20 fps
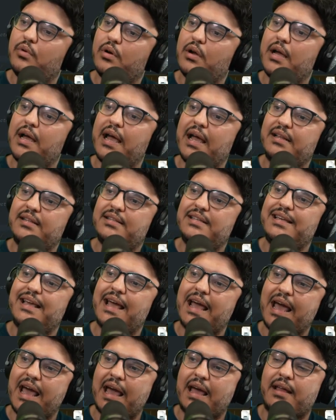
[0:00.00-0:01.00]
At the
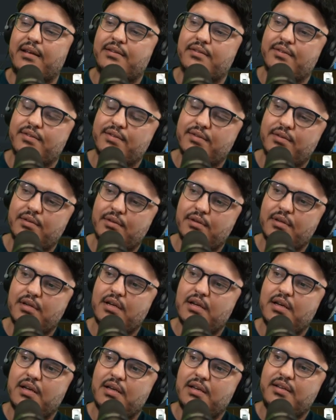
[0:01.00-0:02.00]
end,
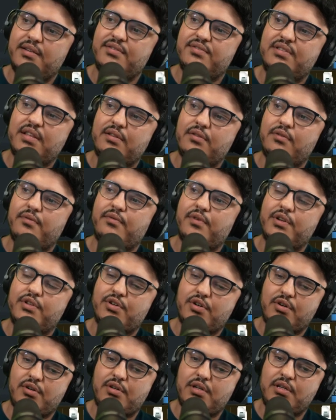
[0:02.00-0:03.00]
instead of
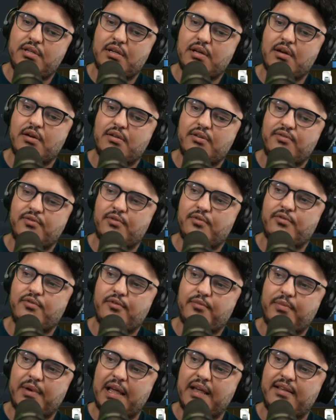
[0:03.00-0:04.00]
returning the content of
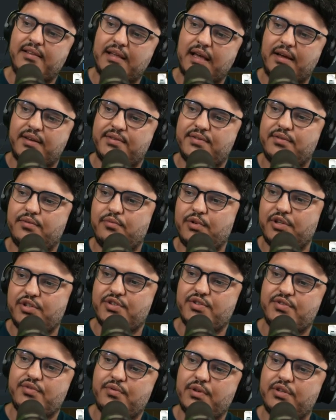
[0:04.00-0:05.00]
plain text, we
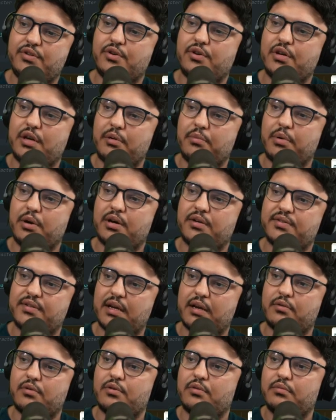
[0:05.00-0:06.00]
just return a parse
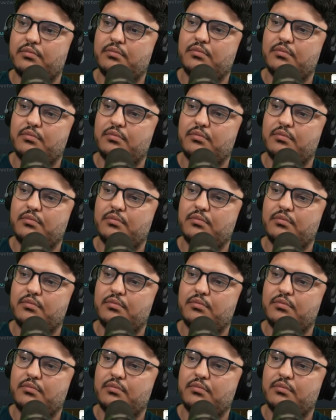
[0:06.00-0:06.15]
error.